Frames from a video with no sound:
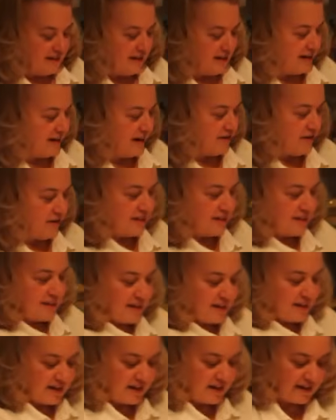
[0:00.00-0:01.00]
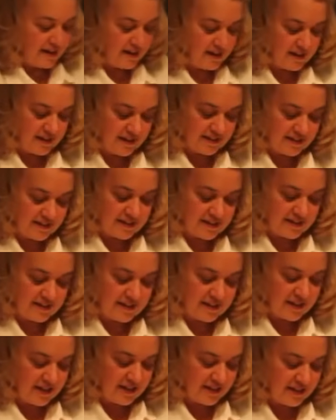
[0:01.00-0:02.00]
now I think
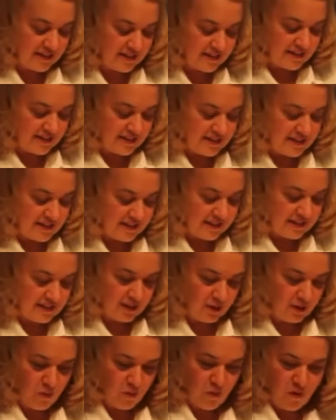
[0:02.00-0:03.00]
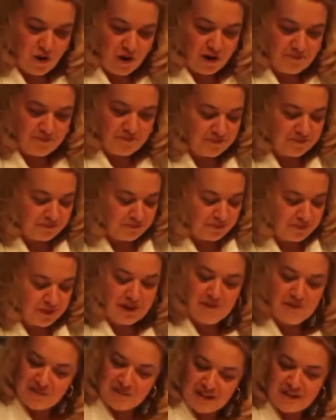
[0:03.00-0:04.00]
it's still a little warm,
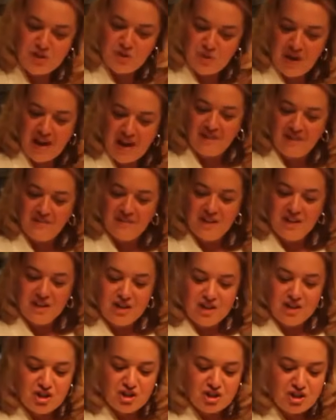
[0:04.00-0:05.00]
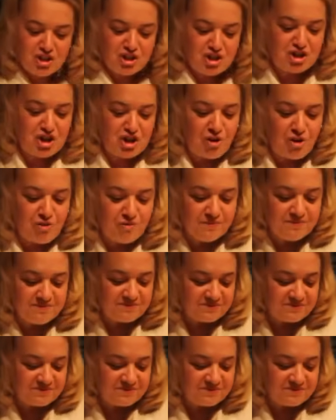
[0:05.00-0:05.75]
but that's okay, just to show